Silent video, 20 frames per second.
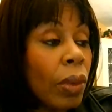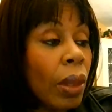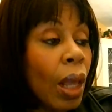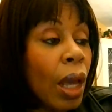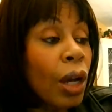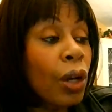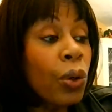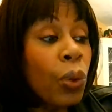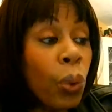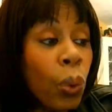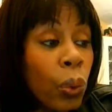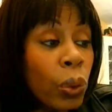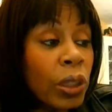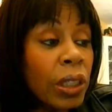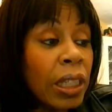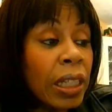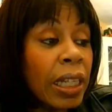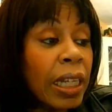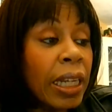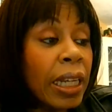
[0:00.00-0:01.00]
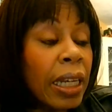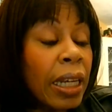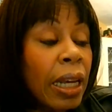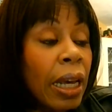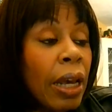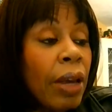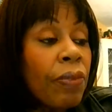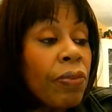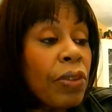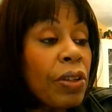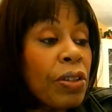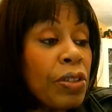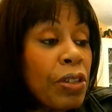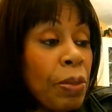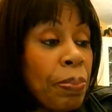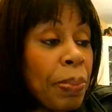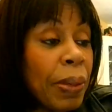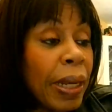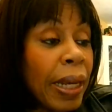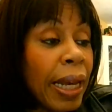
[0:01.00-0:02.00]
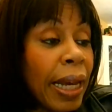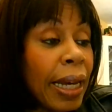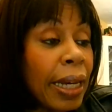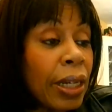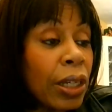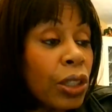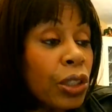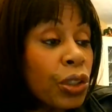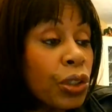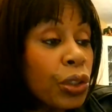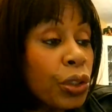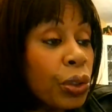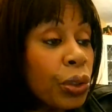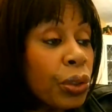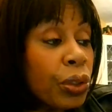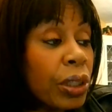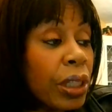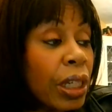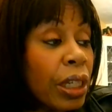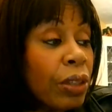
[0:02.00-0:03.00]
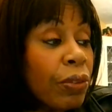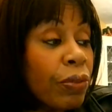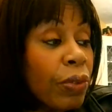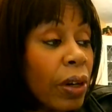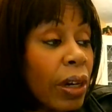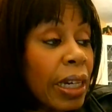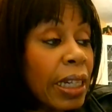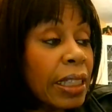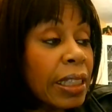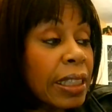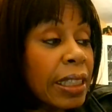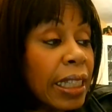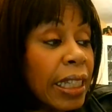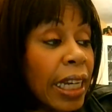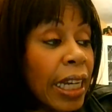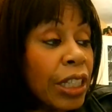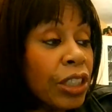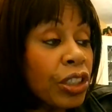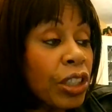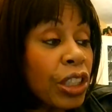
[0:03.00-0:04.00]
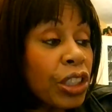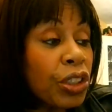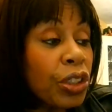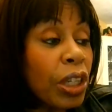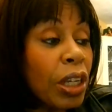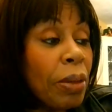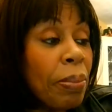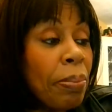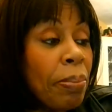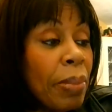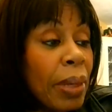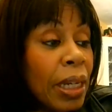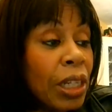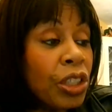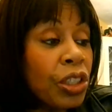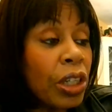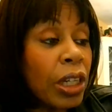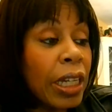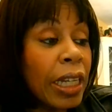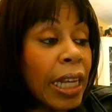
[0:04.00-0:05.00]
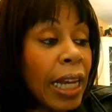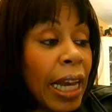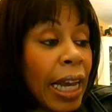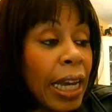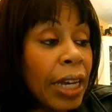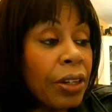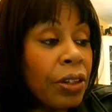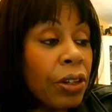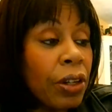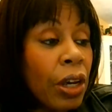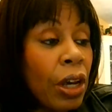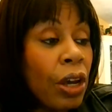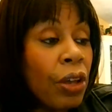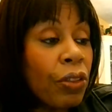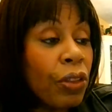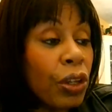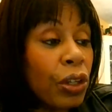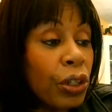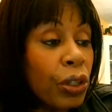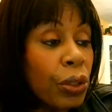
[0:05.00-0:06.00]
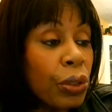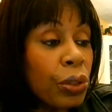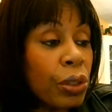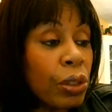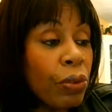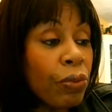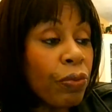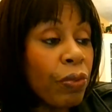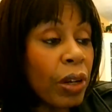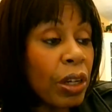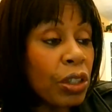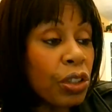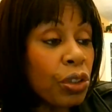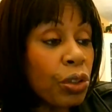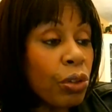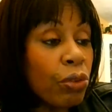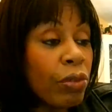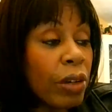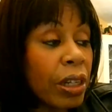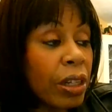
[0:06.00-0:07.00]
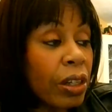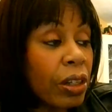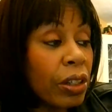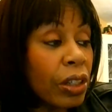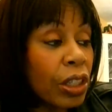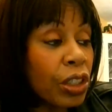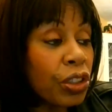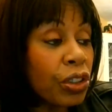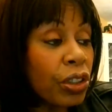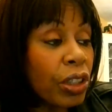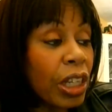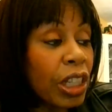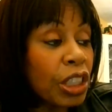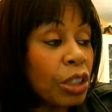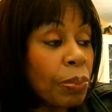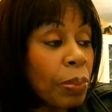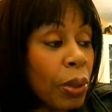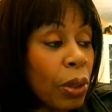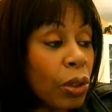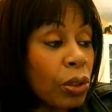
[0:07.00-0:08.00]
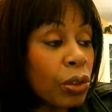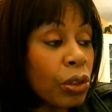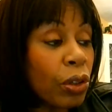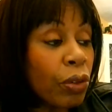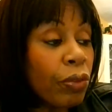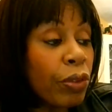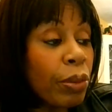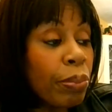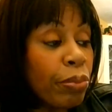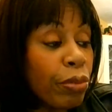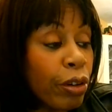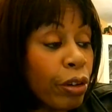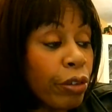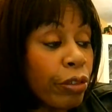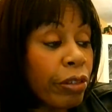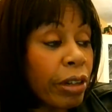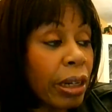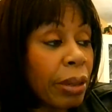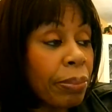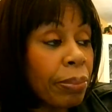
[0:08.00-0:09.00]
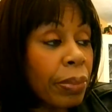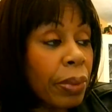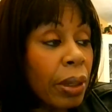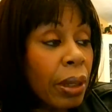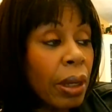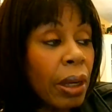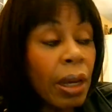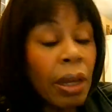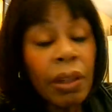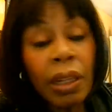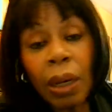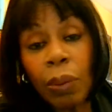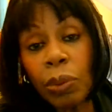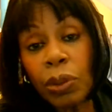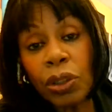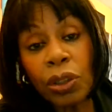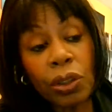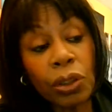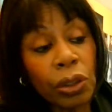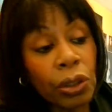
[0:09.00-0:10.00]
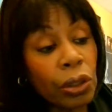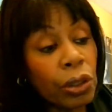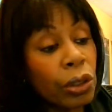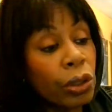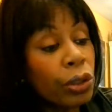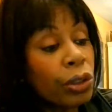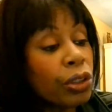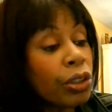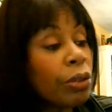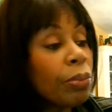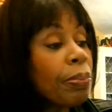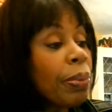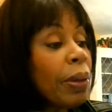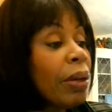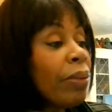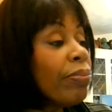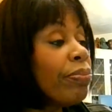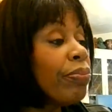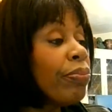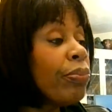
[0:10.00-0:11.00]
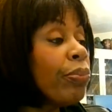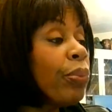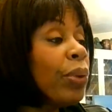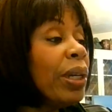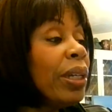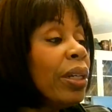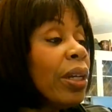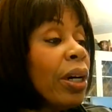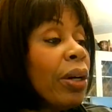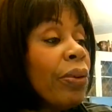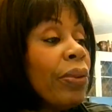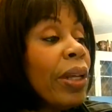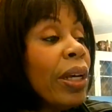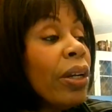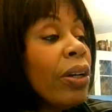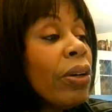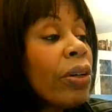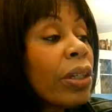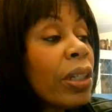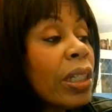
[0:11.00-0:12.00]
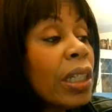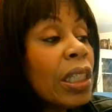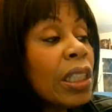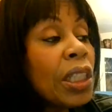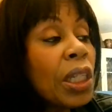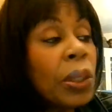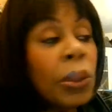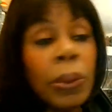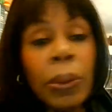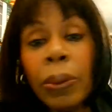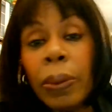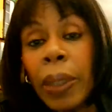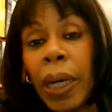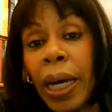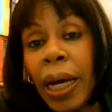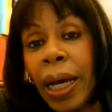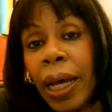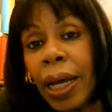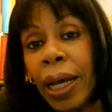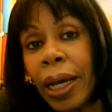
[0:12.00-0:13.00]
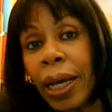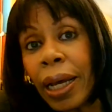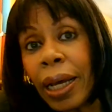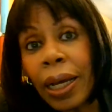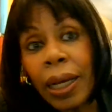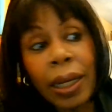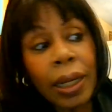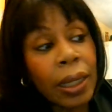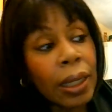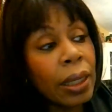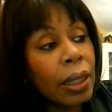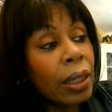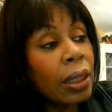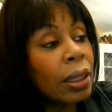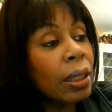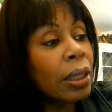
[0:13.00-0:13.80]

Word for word: Accordingly, the D P I A C should advise D H S to immediately end the use of facial recognition as part of the programme. That was the conclusion, but we know they're not going to do that.